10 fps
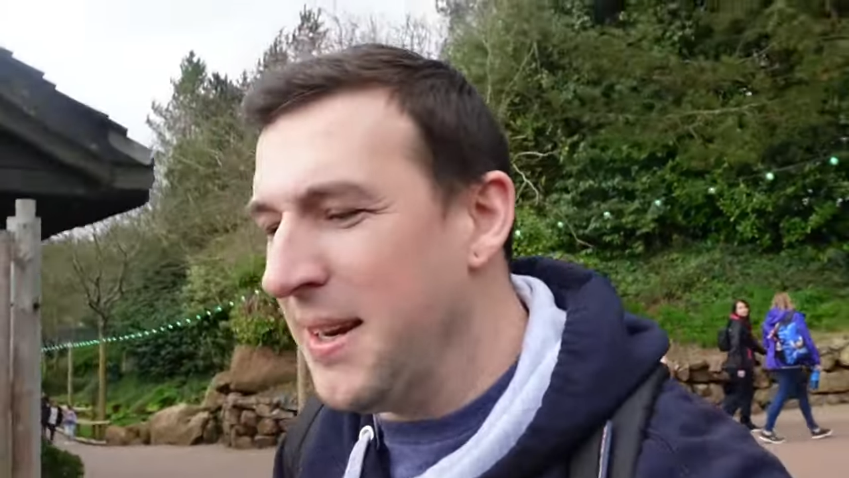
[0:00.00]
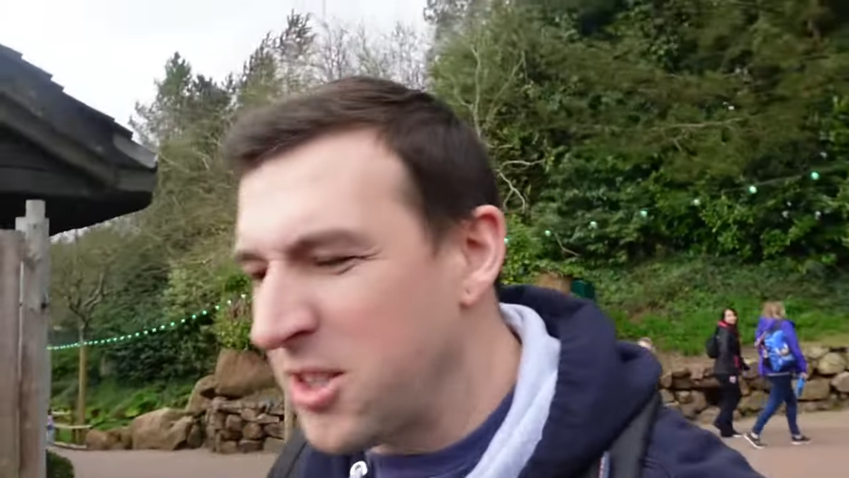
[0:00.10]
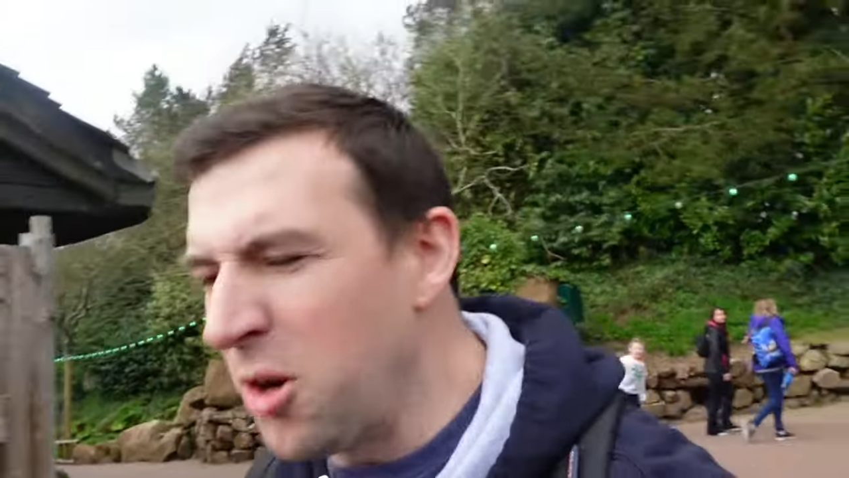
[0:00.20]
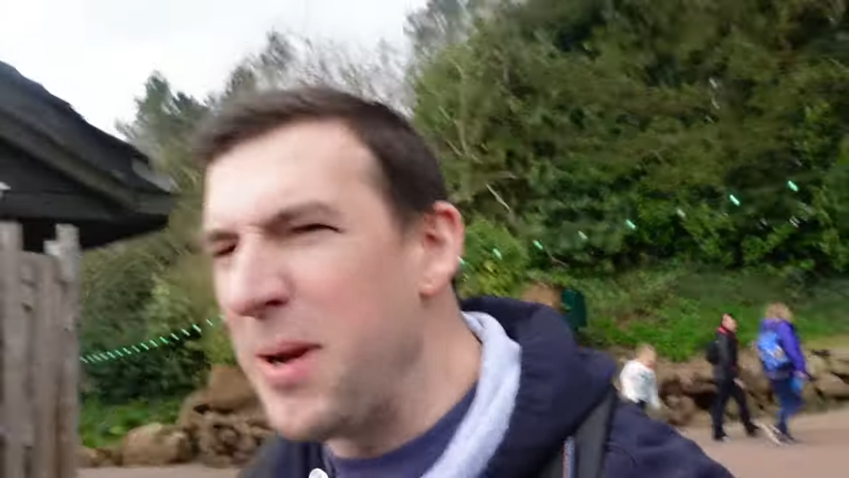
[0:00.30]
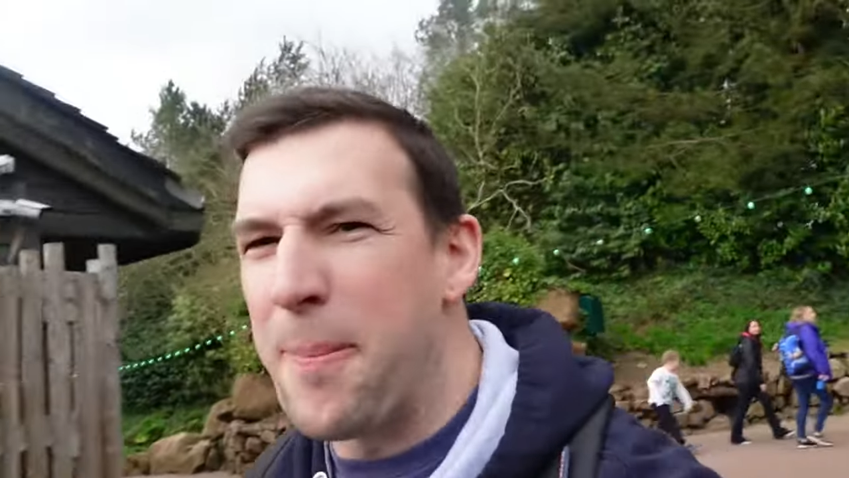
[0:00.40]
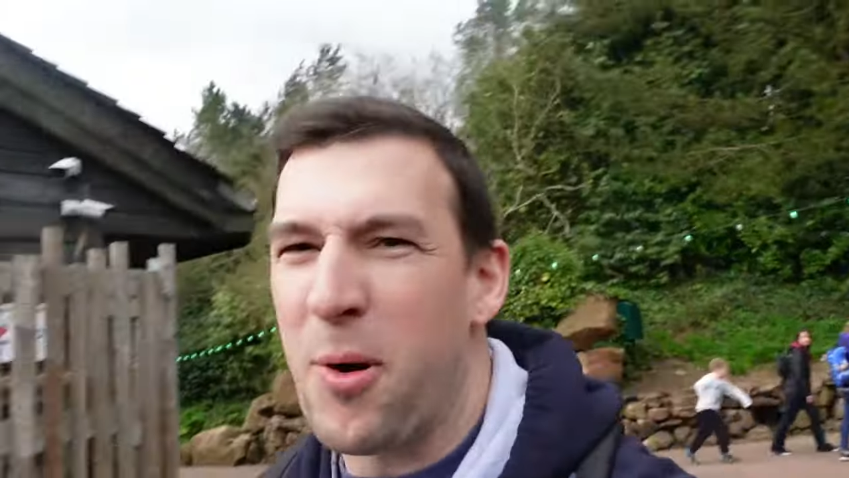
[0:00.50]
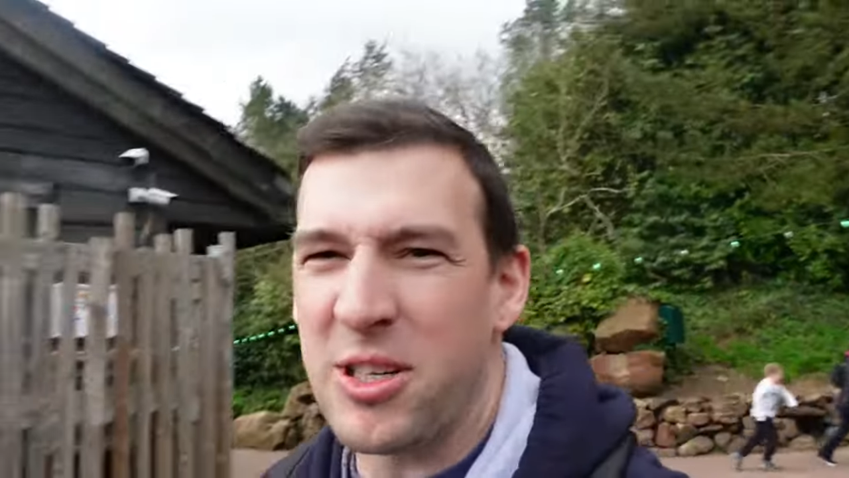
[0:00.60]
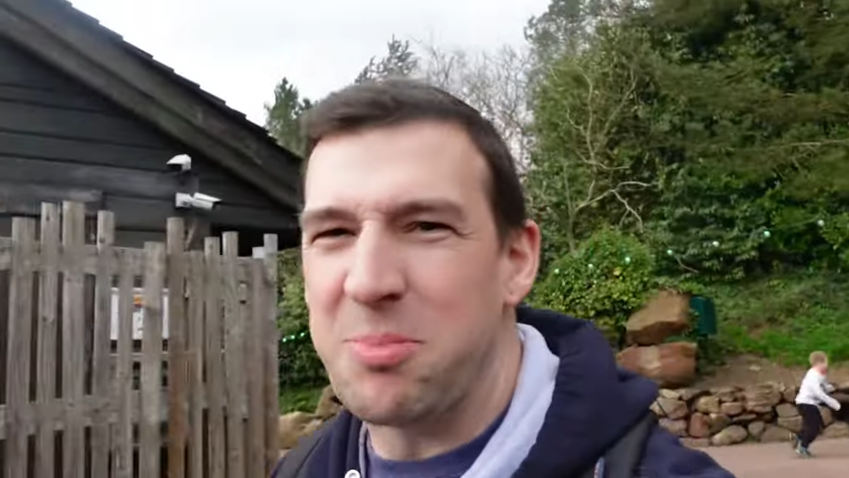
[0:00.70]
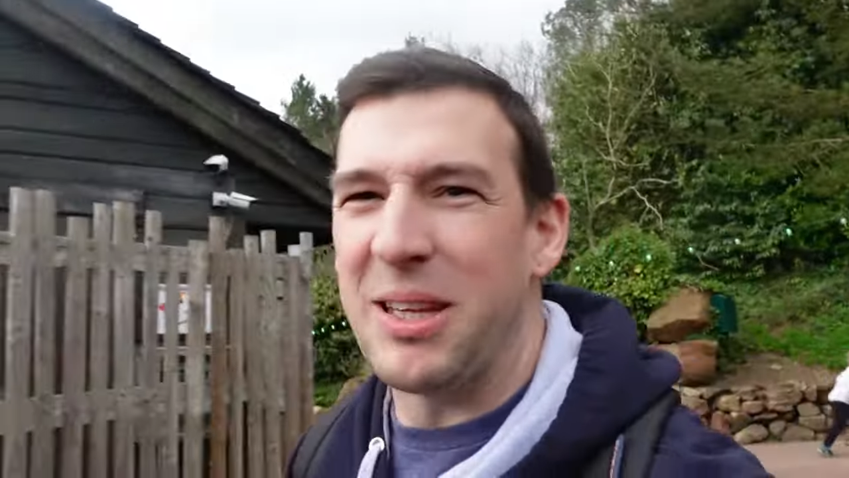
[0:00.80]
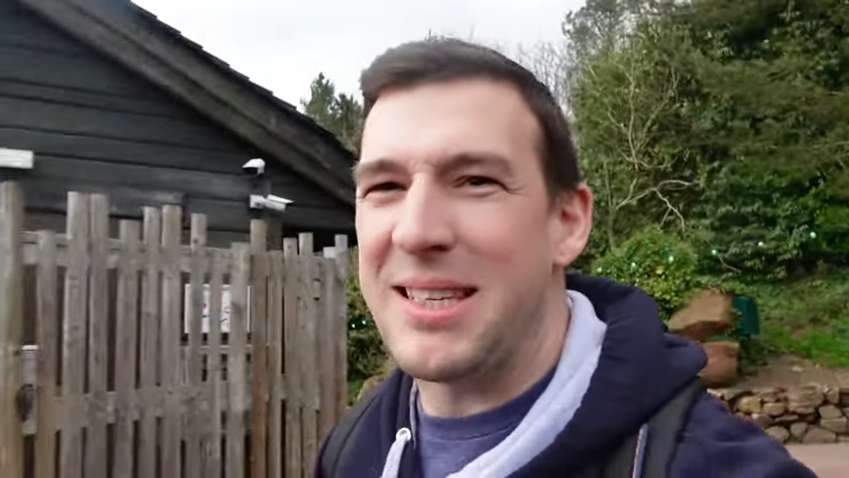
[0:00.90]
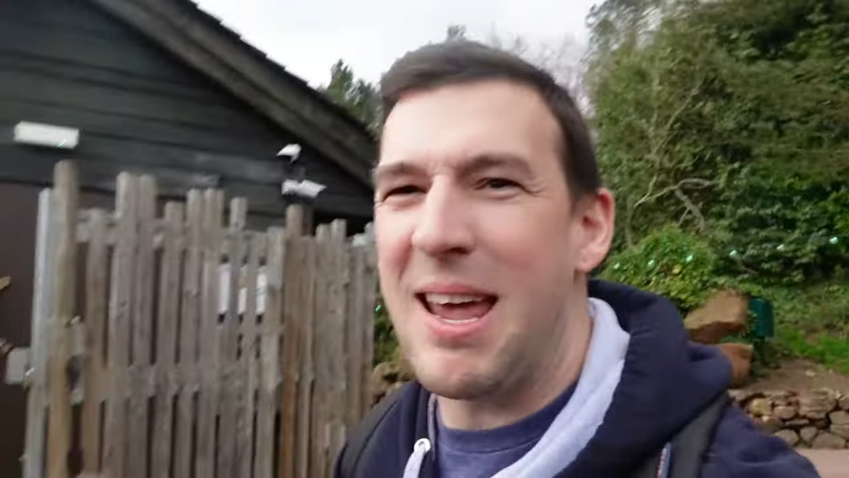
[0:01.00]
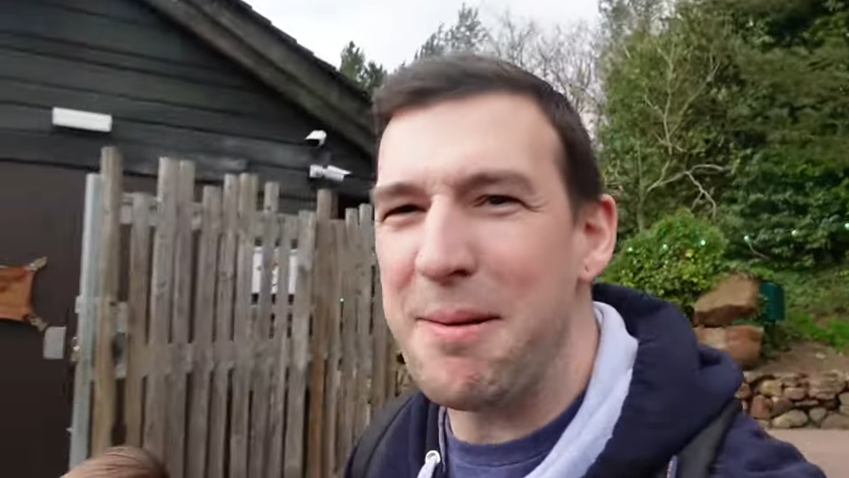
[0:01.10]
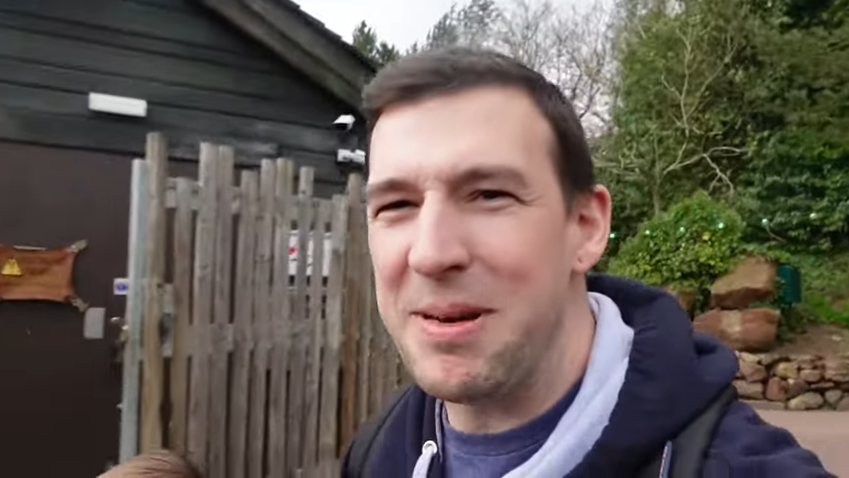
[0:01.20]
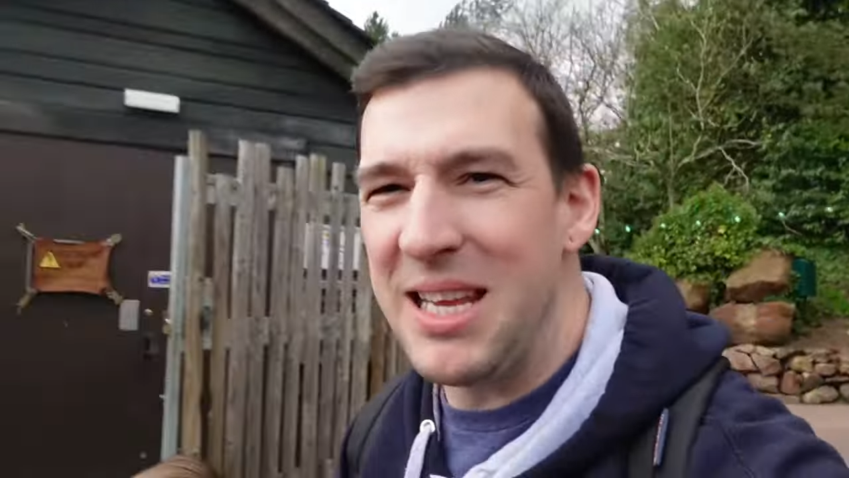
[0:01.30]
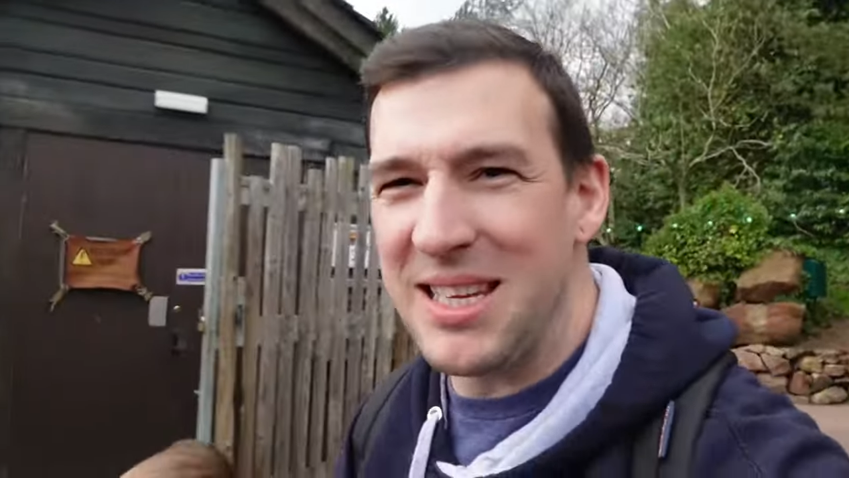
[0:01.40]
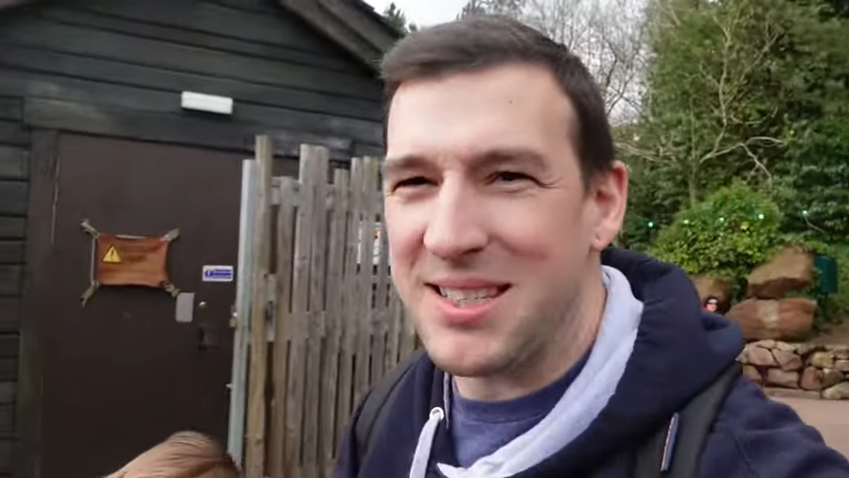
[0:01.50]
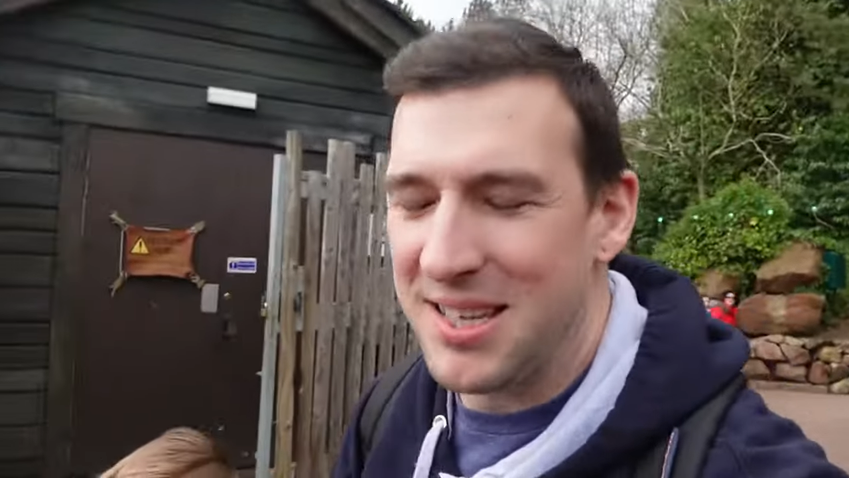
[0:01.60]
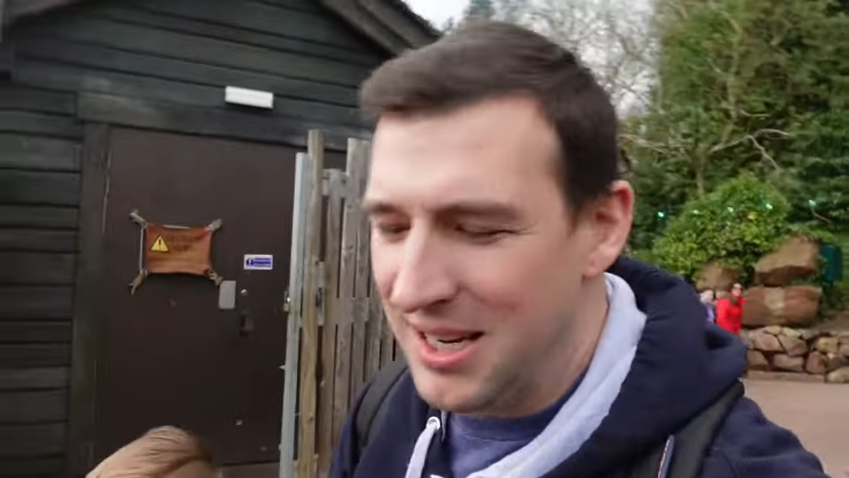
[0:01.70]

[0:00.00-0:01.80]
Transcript: took me approximately 10 minutes